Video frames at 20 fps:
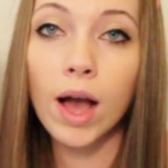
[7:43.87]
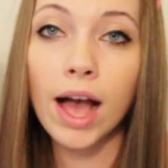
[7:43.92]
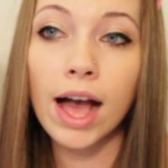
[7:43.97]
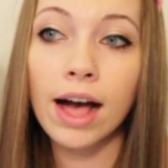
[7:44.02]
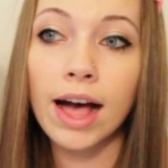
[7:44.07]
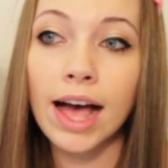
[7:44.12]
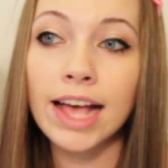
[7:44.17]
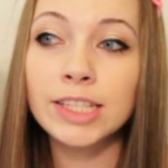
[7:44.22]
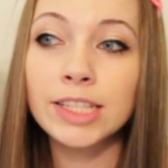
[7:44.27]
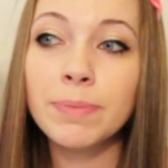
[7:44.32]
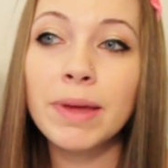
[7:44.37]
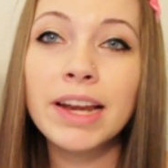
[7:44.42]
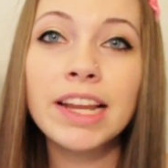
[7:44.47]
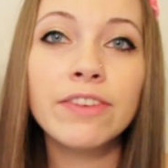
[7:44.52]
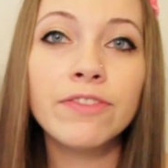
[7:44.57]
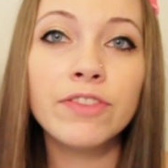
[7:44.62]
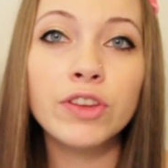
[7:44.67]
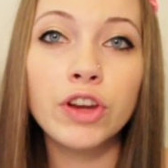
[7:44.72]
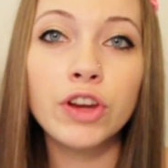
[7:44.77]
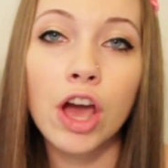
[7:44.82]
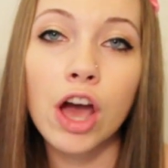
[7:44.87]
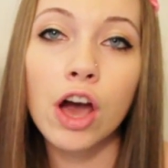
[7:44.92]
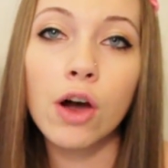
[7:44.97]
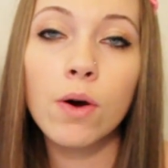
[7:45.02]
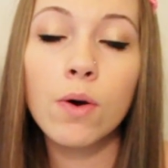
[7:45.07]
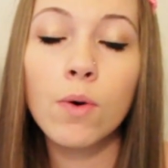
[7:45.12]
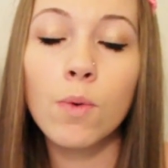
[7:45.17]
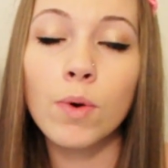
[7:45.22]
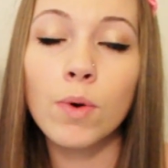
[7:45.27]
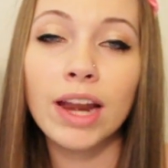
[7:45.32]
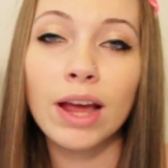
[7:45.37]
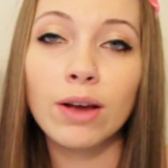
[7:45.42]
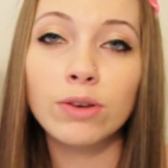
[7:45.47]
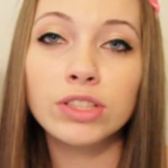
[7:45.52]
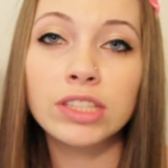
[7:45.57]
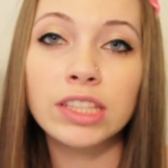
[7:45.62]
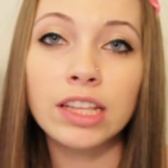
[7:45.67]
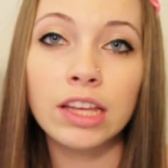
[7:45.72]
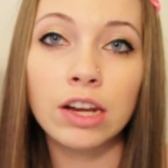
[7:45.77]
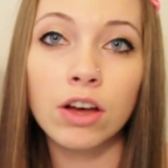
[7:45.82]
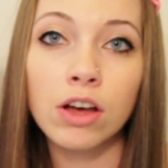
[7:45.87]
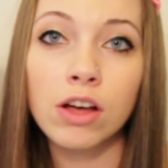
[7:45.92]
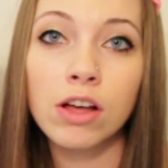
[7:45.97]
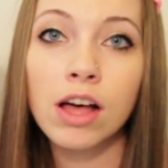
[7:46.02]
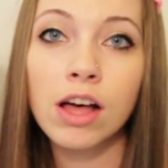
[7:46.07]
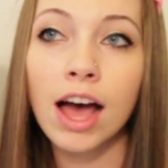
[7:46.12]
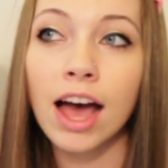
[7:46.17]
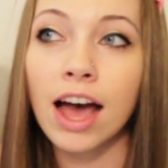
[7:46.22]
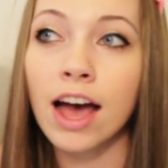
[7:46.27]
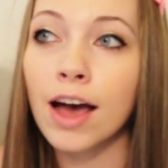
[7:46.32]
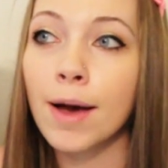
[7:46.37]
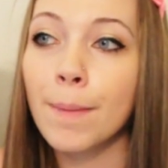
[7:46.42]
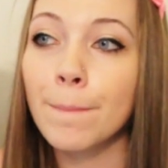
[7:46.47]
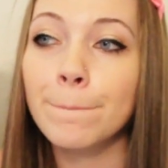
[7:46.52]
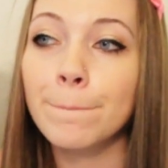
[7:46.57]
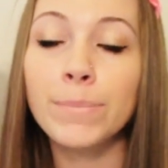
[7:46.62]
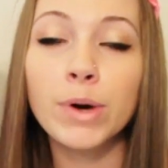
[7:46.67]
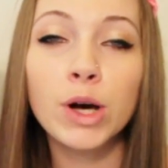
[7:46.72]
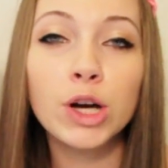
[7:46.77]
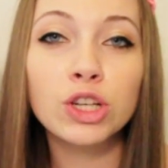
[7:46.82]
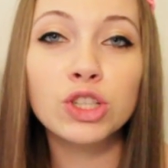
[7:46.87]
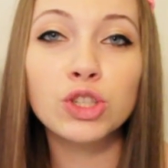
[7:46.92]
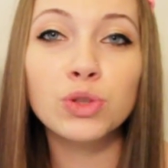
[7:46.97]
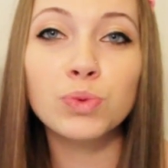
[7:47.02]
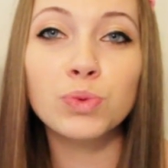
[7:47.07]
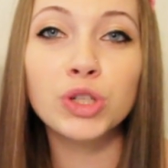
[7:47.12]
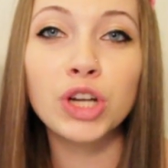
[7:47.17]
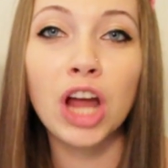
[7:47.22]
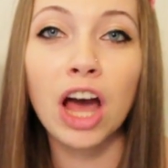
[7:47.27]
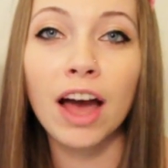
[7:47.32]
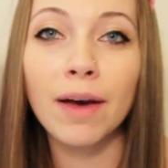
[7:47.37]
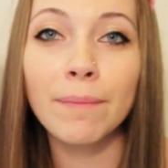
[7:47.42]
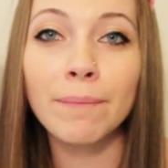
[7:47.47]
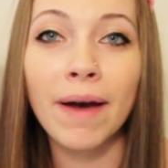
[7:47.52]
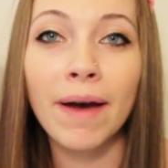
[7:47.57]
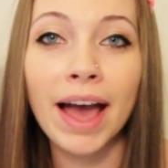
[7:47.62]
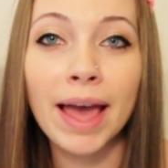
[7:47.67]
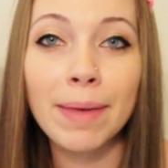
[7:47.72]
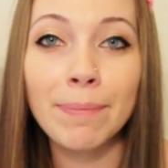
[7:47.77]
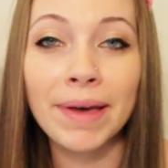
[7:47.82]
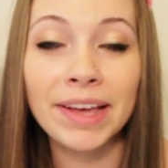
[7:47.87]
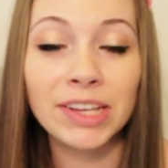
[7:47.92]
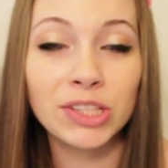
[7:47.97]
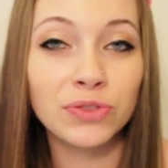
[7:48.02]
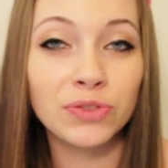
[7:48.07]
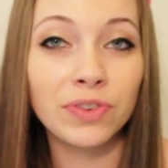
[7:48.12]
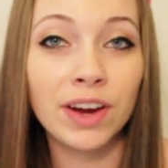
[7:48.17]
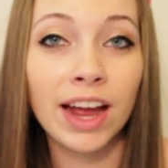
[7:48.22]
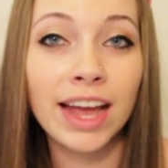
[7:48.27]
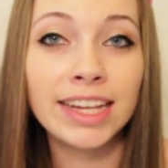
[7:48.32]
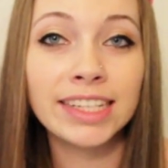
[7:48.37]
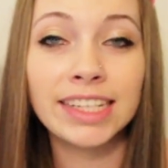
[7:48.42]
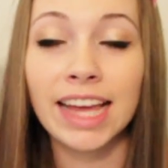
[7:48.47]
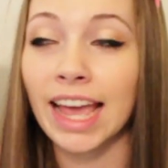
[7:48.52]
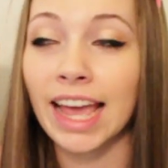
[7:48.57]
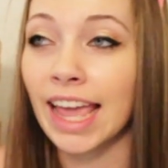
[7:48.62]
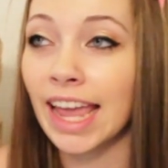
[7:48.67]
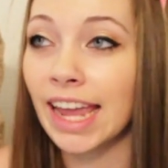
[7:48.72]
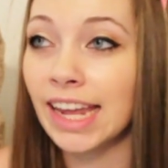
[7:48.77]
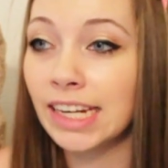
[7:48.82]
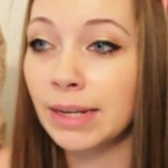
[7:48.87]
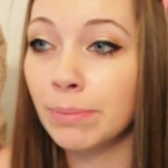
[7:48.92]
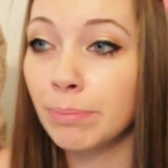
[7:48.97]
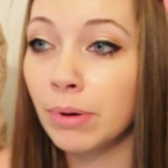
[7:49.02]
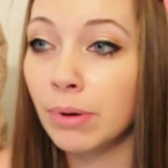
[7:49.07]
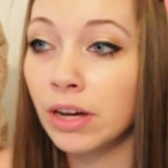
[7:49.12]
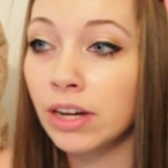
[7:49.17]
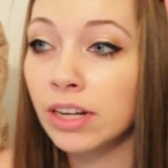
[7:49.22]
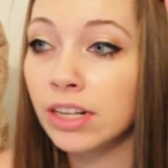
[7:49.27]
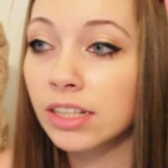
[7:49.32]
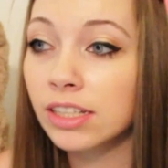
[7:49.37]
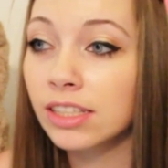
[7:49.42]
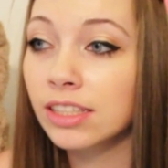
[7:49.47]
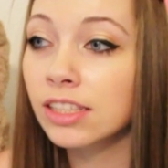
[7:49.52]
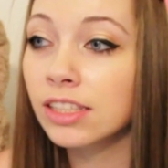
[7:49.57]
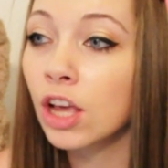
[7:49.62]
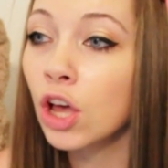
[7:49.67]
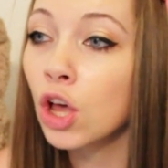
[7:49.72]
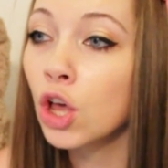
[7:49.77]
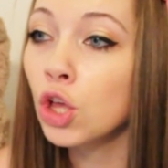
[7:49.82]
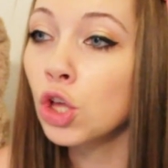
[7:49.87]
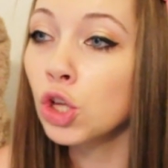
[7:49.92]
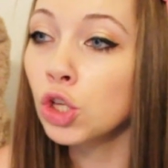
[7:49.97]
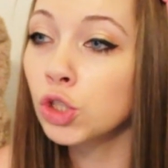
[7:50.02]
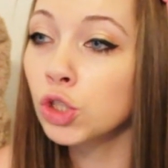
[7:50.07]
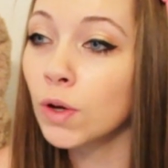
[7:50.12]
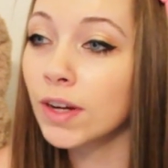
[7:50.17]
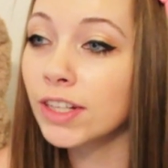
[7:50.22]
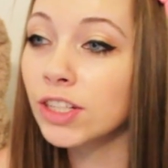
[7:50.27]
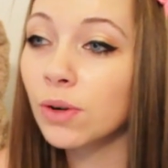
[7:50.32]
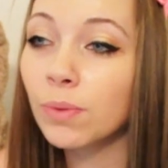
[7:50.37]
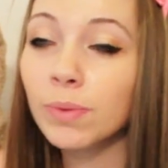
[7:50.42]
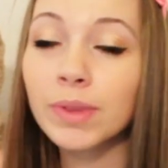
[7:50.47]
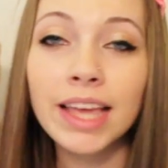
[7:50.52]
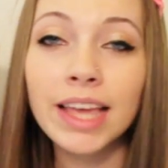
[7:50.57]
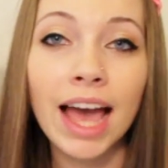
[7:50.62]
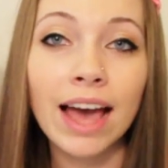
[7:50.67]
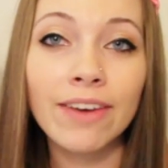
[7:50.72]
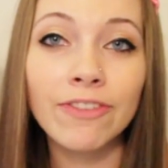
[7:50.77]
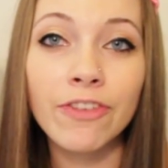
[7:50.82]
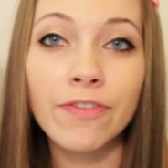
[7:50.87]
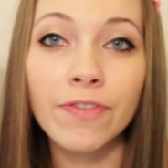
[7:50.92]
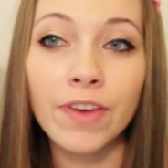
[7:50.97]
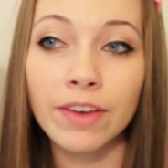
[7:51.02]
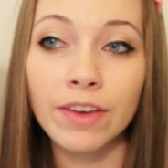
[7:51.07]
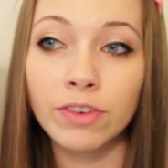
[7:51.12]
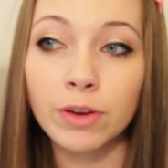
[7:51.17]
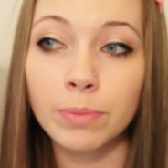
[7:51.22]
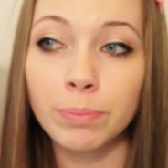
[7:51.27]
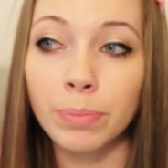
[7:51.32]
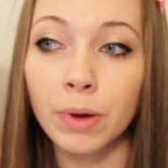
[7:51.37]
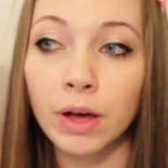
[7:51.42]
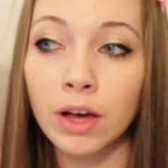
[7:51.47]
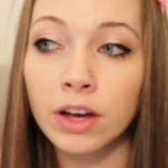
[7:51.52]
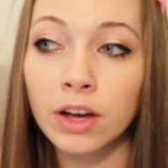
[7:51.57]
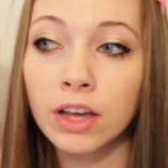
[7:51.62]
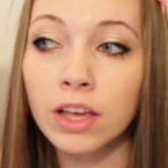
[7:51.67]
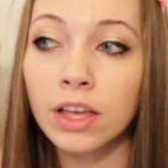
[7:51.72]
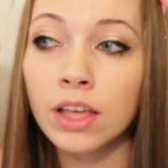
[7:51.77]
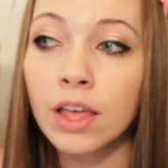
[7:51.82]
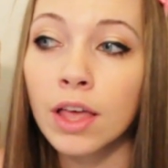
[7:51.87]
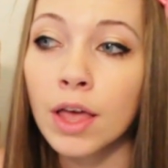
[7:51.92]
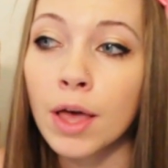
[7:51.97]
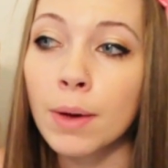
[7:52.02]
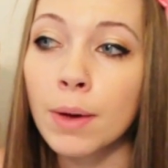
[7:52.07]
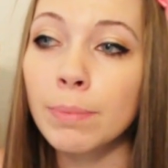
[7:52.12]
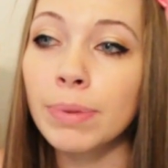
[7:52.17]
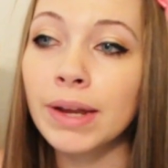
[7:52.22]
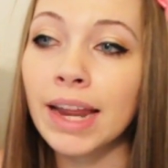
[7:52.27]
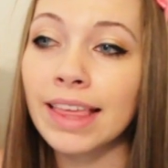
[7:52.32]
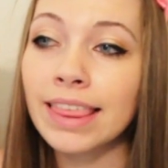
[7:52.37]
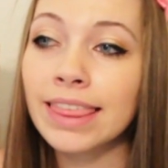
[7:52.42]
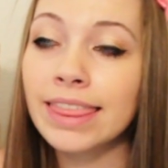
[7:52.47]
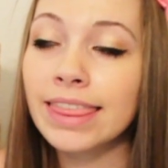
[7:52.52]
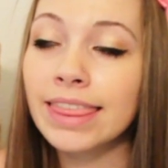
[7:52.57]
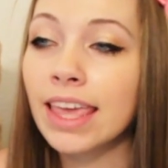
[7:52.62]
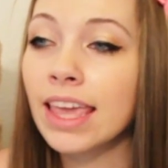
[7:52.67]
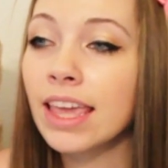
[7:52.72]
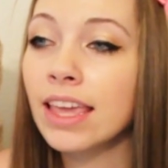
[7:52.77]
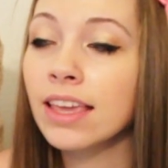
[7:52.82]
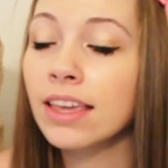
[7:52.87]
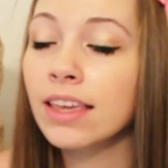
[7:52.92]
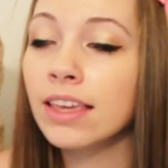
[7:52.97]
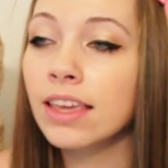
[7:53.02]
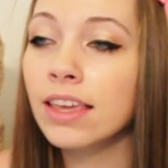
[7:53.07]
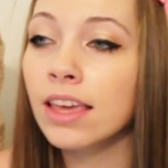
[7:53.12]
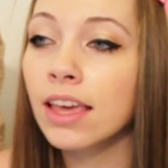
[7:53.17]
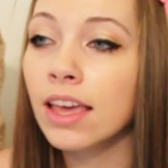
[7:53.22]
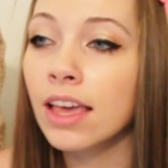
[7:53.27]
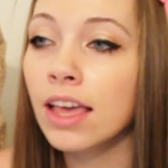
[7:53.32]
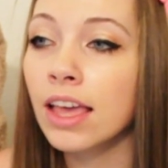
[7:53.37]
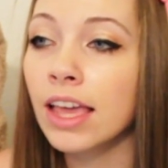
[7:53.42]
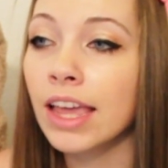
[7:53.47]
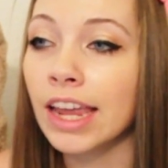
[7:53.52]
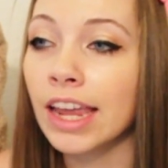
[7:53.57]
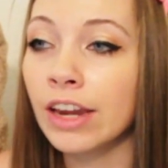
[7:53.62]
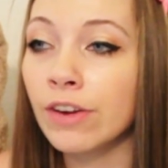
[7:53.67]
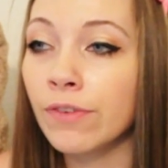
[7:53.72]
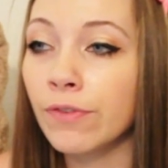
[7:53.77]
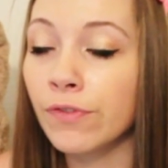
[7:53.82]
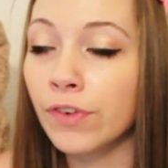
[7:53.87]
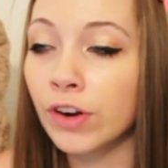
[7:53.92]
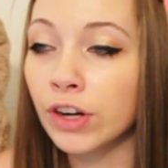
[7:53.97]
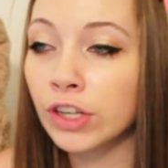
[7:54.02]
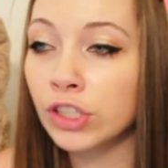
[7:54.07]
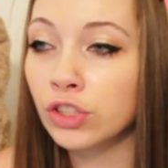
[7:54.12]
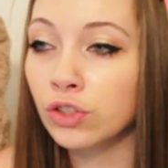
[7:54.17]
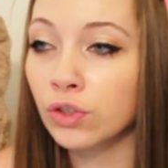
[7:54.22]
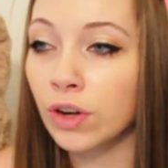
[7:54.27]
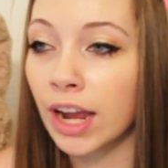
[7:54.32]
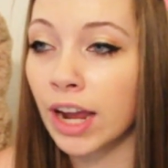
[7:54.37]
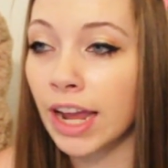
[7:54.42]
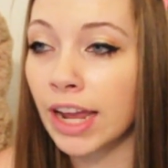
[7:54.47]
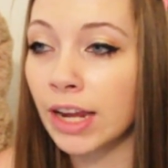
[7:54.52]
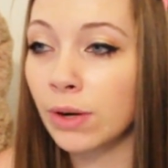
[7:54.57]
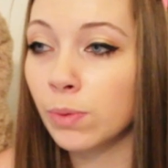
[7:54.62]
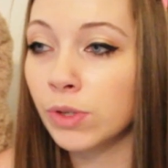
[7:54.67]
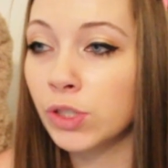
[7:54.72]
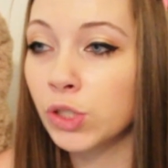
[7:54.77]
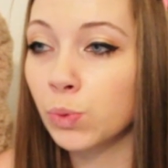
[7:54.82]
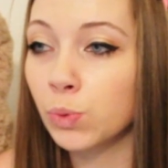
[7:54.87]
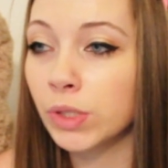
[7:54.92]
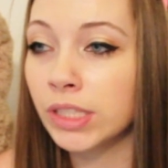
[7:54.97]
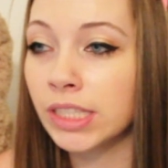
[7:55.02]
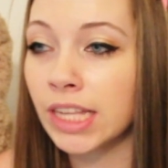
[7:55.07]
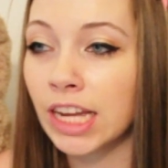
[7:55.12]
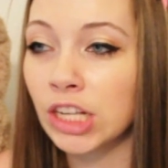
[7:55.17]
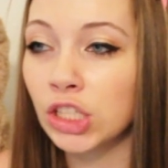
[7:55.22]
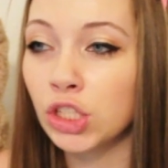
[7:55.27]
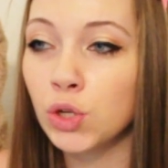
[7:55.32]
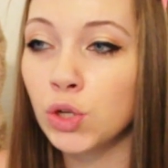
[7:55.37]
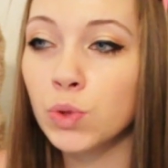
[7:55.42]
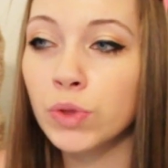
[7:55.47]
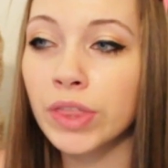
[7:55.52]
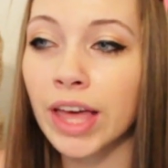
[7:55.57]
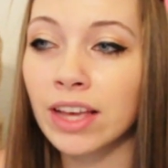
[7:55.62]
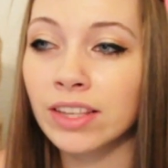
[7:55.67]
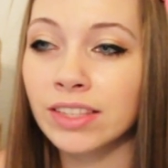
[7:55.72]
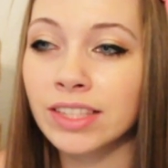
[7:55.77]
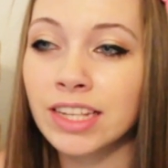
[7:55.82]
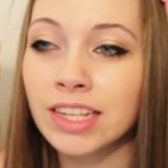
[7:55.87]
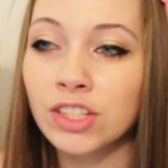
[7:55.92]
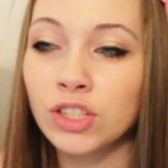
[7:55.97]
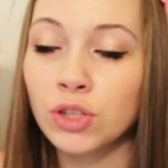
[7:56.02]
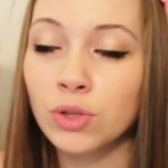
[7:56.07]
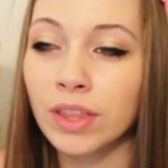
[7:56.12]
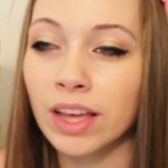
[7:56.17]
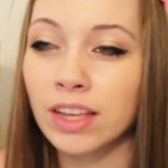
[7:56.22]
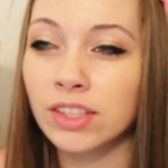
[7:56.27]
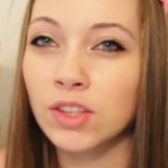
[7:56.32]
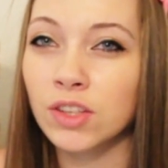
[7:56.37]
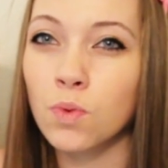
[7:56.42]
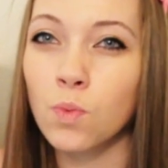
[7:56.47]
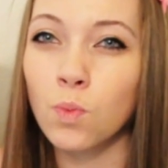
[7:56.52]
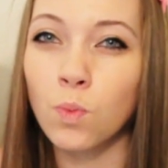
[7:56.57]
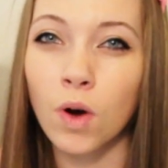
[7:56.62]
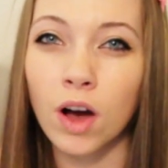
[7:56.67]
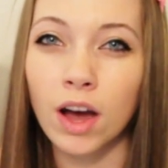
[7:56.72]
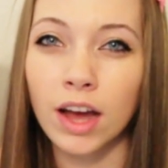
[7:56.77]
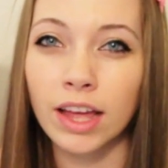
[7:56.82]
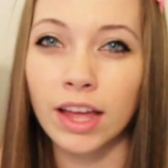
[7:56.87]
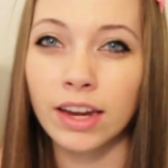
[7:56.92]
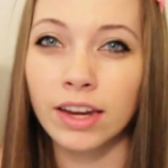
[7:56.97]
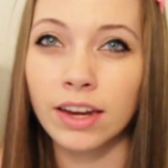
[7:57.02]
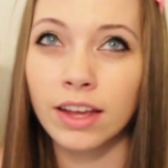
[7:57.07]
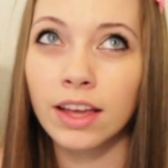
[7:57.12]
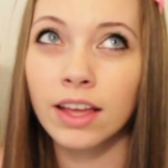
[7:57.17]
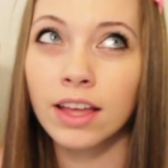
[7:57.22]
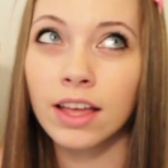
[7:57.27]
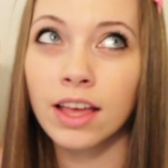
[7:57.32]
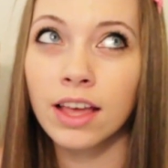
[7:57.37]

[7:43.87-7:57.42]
Well, as many of you know, when I was little, books were not my best friend. I hated books, so I don't really have a favorite book. But I think in first grade, which was like 2000, 2001,